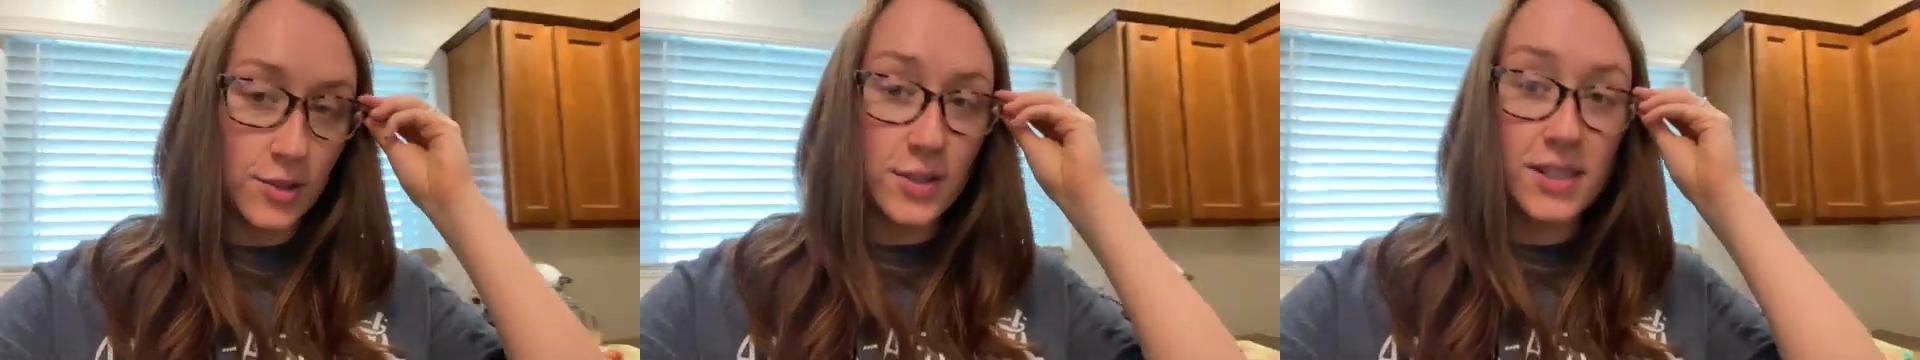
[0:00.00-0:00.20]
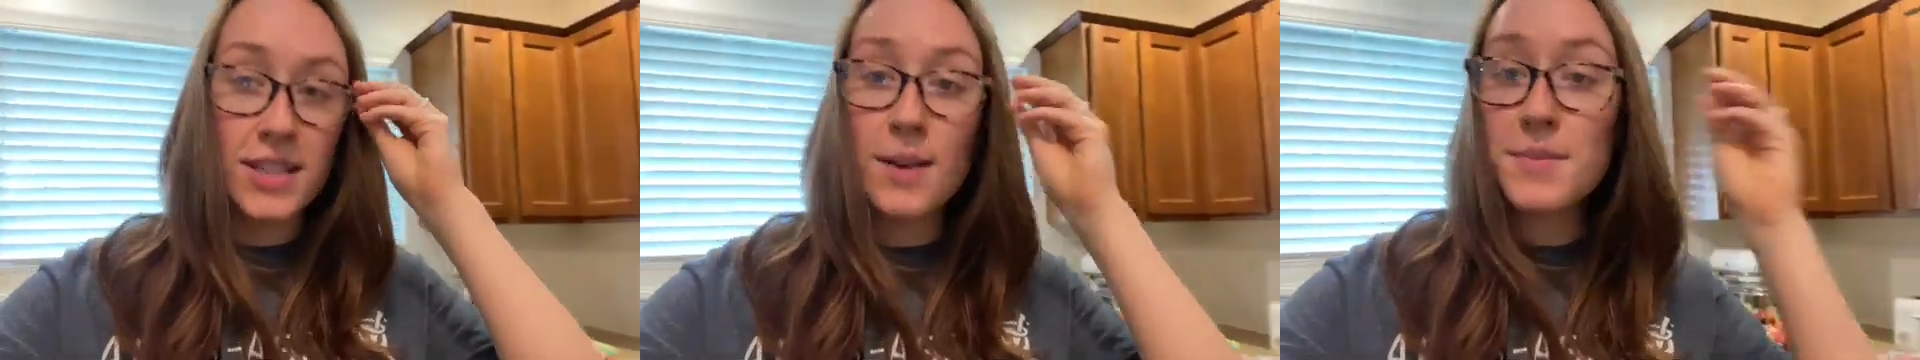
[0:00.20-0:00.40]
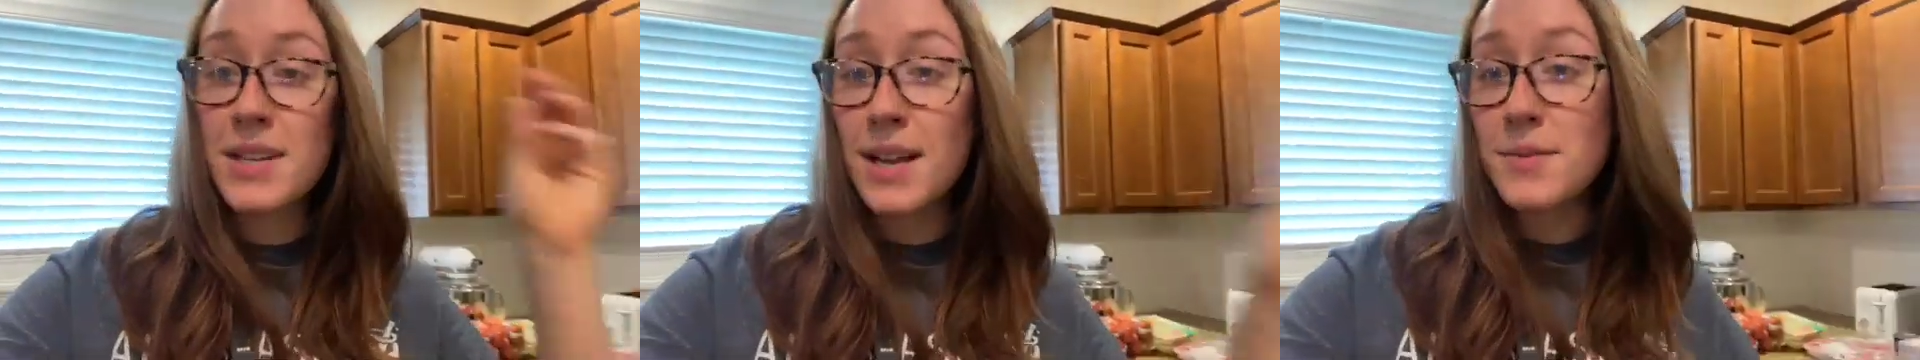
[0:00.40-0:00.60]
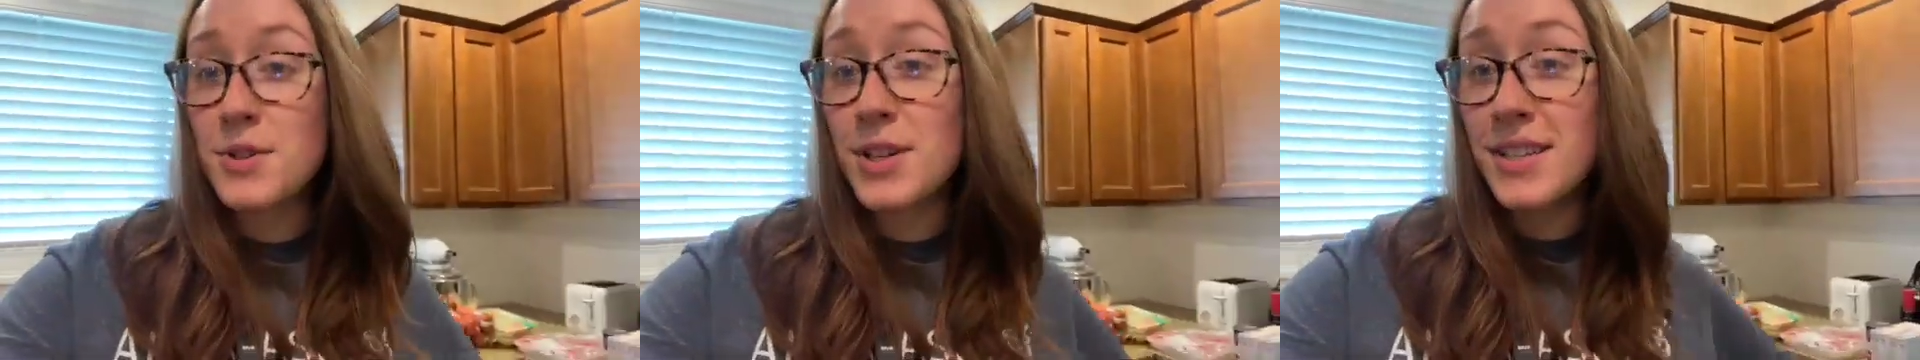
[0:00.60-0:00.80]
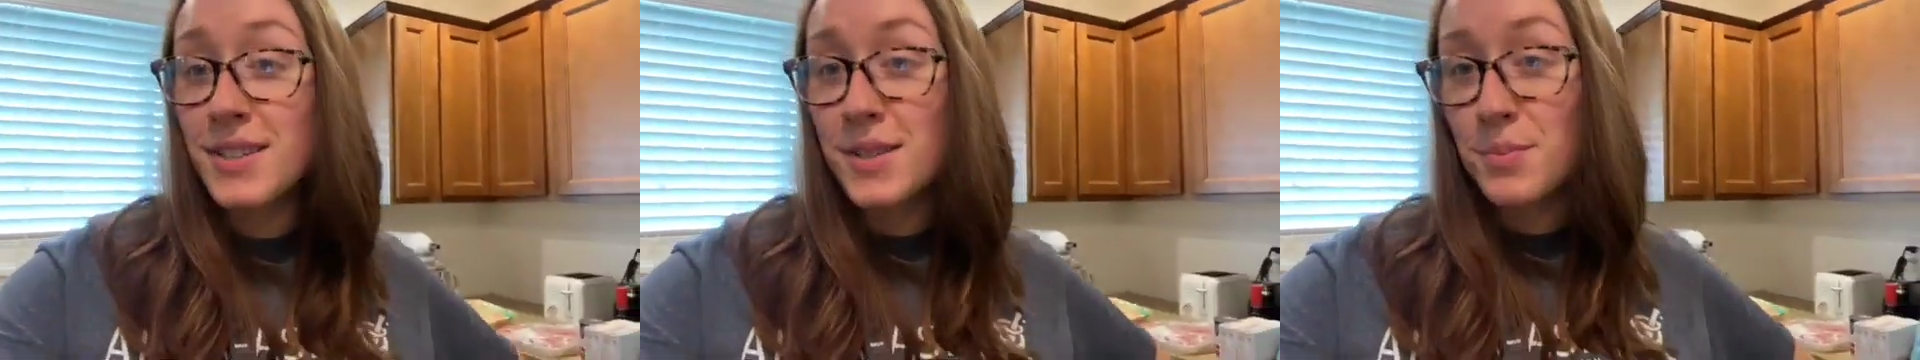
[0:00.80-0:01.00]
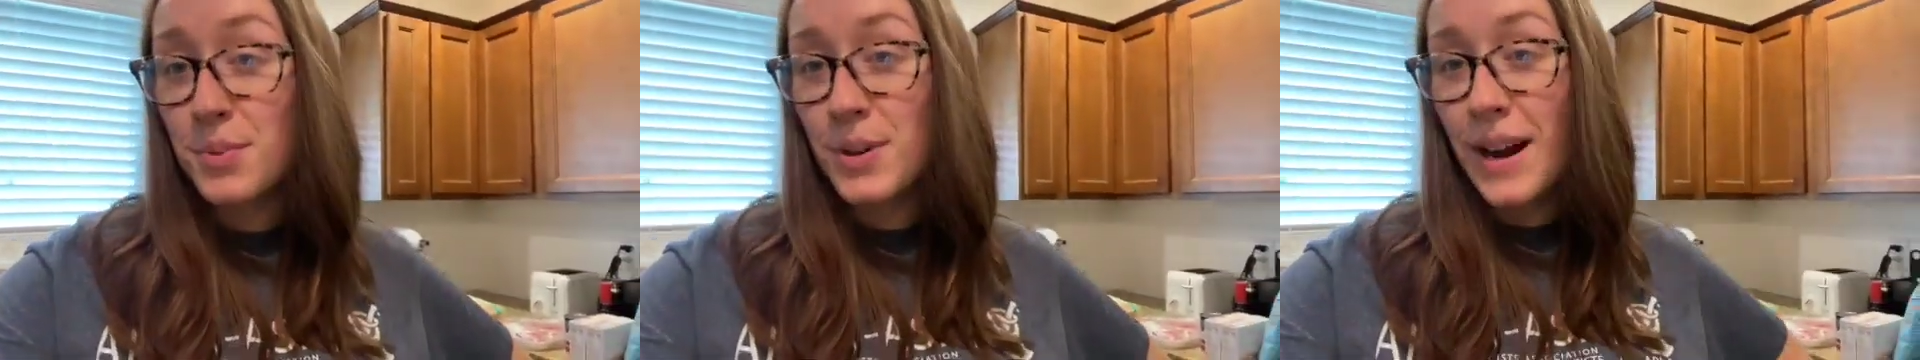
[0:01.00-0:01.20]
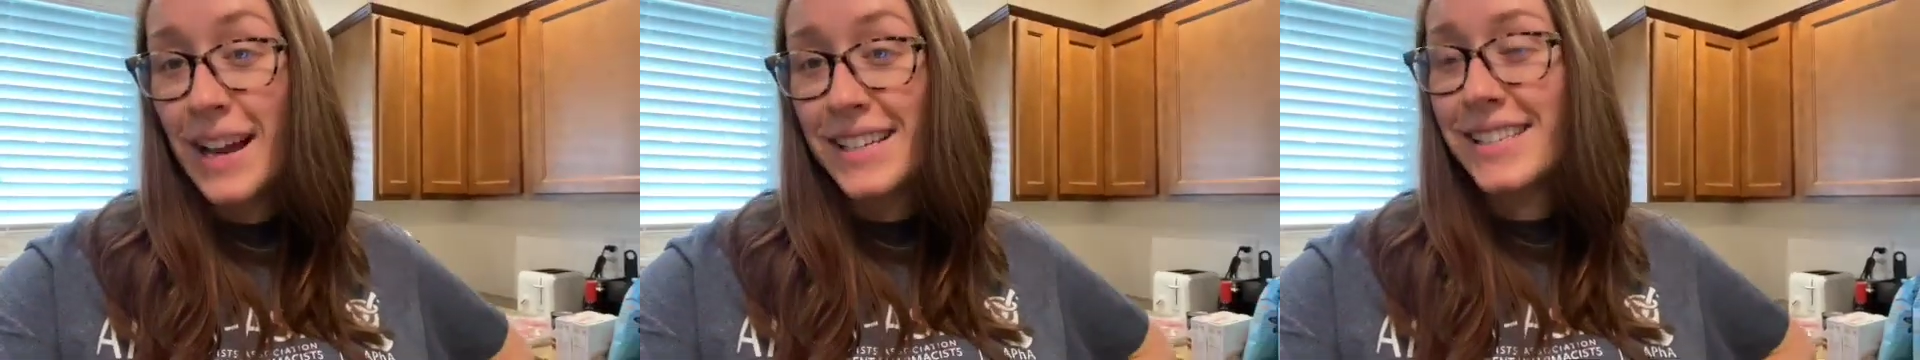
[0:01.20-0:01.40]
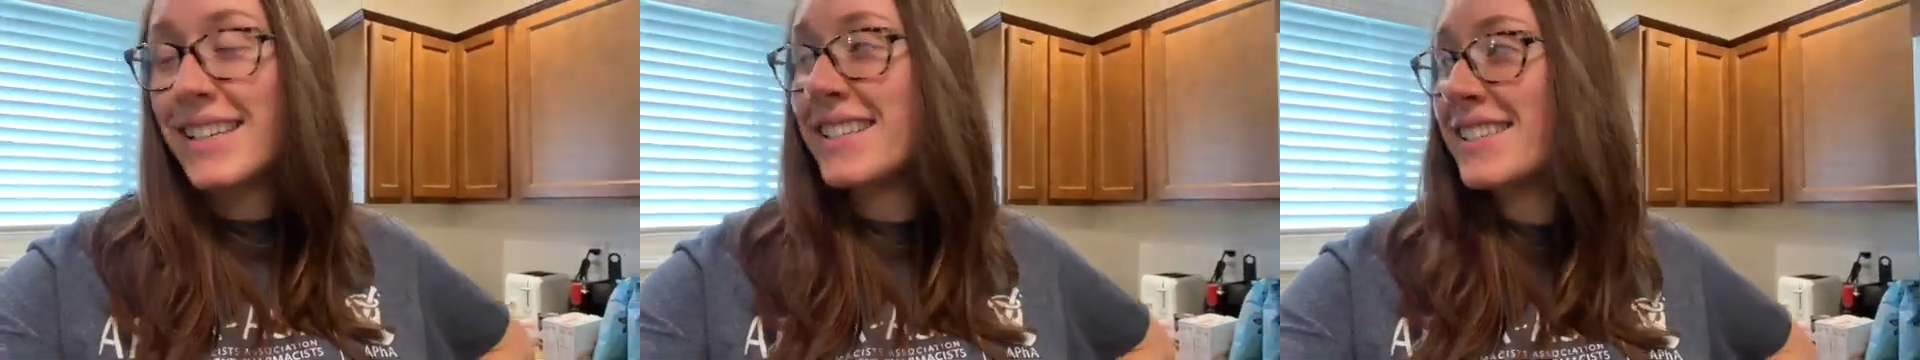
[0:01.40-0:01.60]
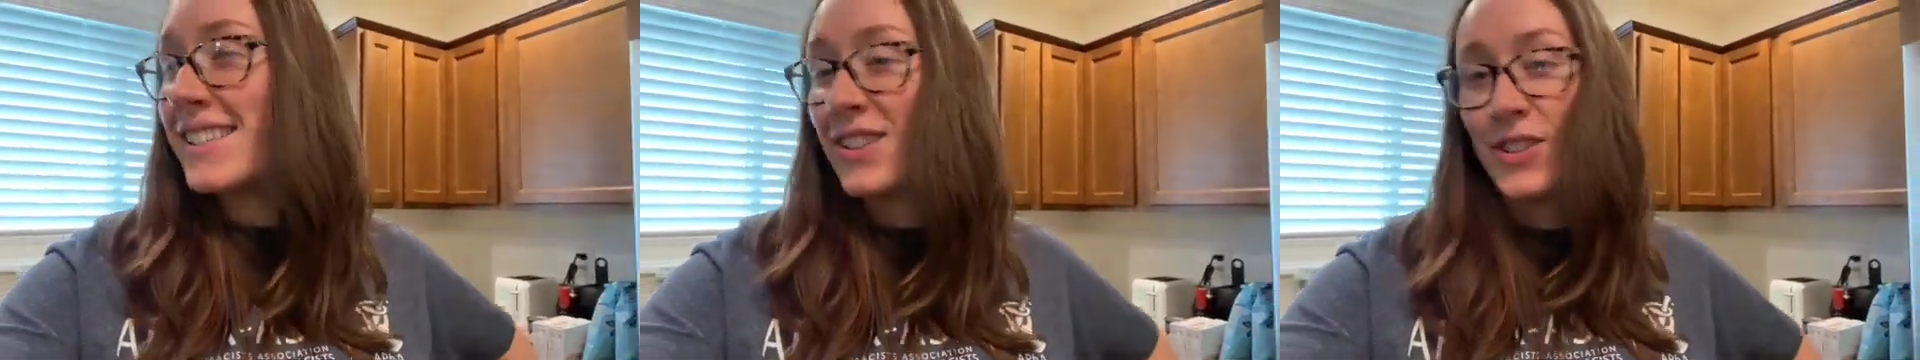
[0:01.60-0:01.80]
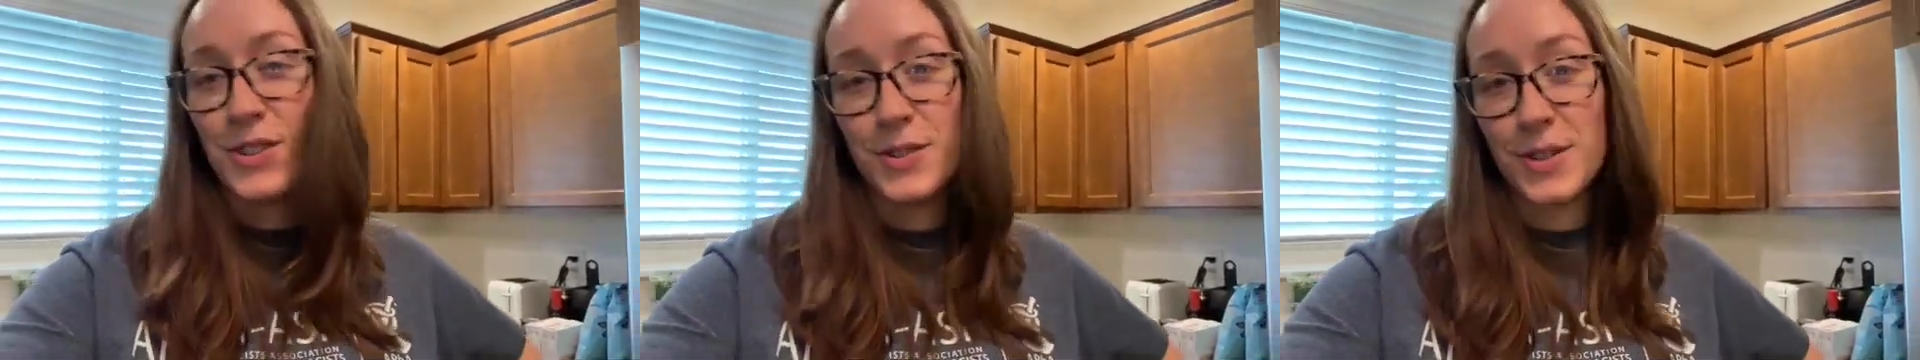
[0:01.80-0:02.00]
sometimes you get surprises in
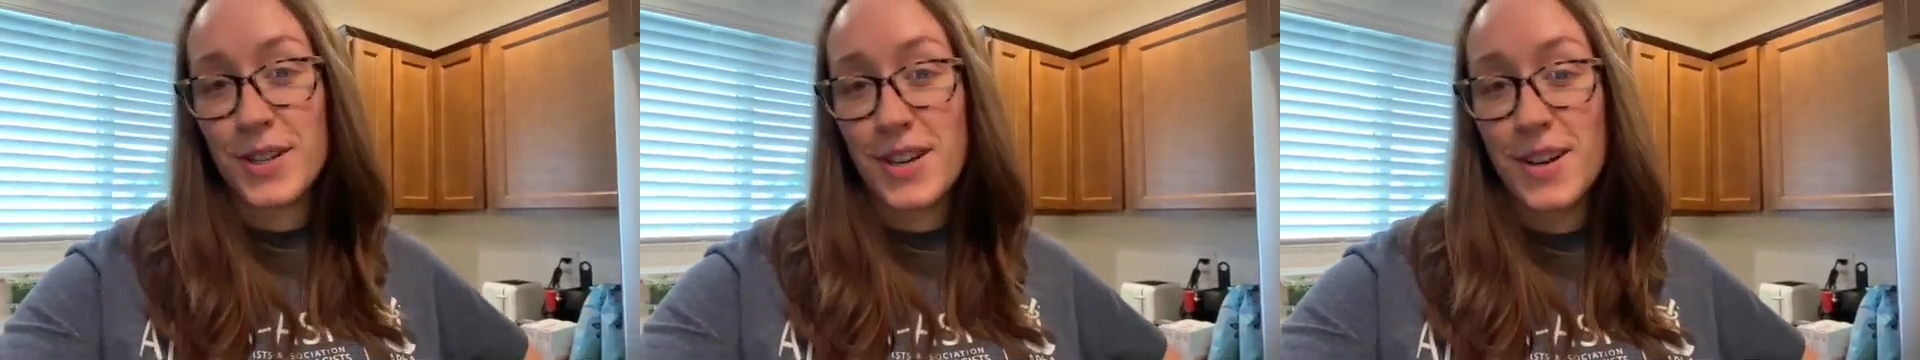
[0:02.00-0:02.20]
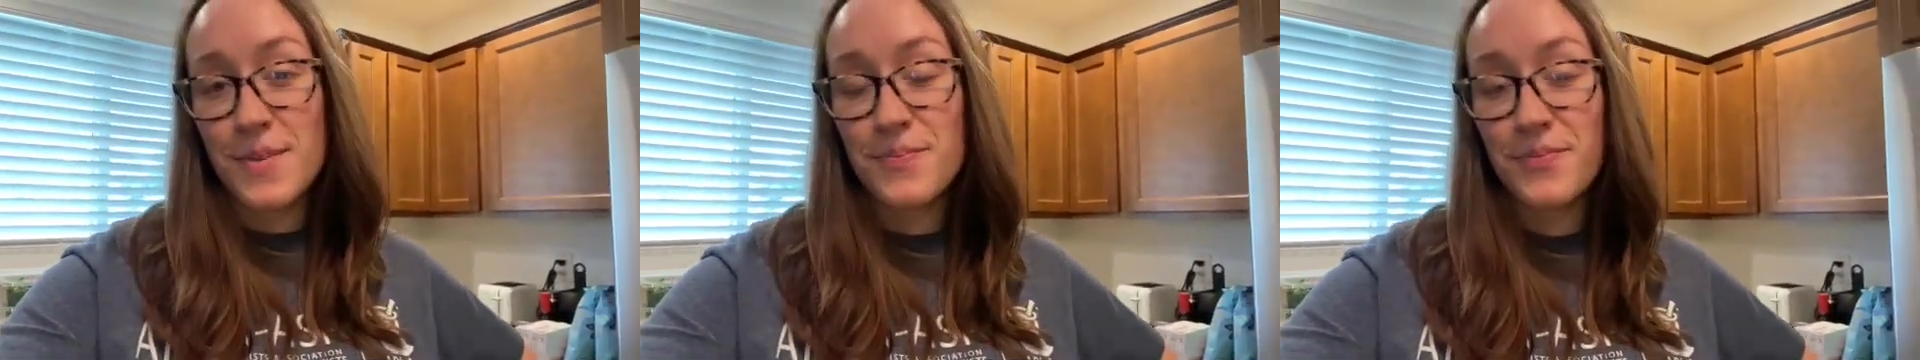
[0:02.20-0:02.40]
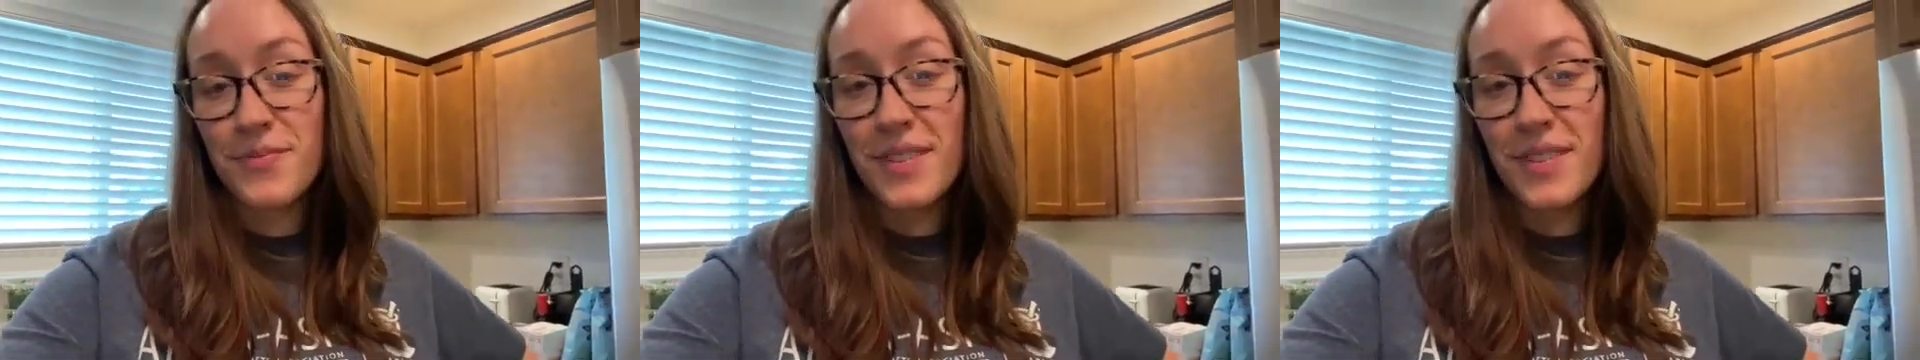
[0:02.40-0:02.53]
your order.